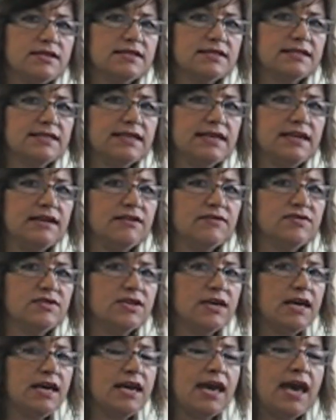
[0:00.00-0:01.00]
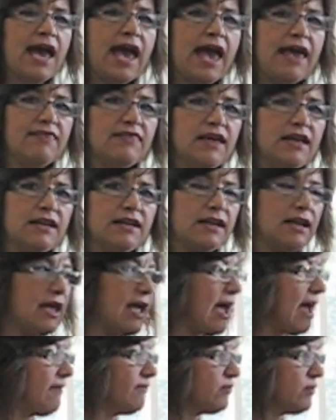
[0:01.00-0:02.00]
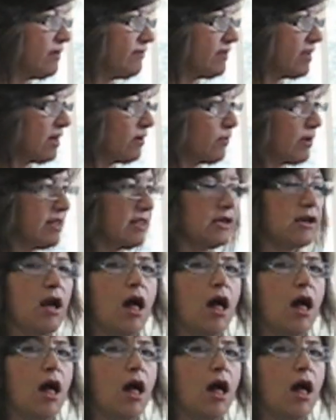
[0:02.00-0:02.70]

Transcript: of the sleeves. And then after I've cut away the